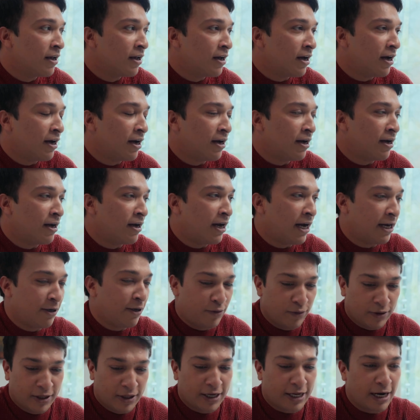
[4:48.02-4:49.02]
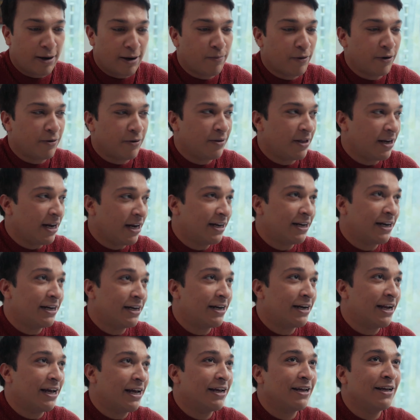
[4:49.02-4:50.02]
I took the crampon in the right
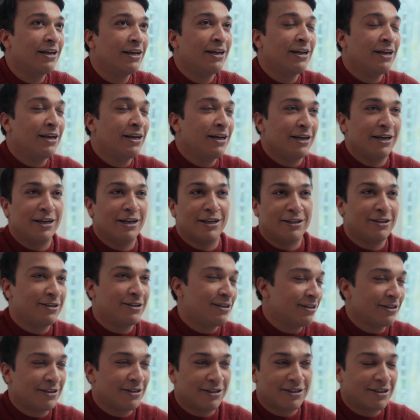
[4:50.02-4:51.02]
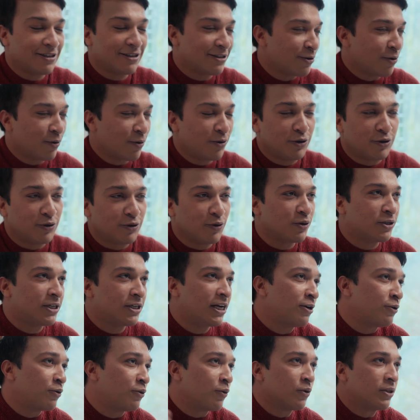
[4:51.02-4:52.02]
hand and in just this whole josh,
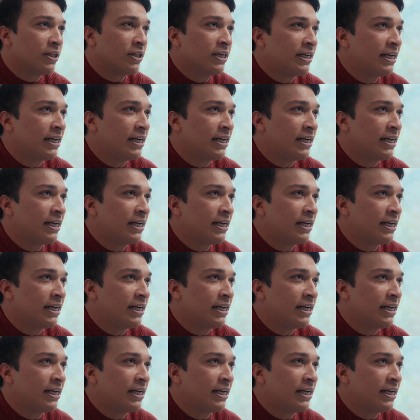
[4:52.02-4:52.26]
I tore the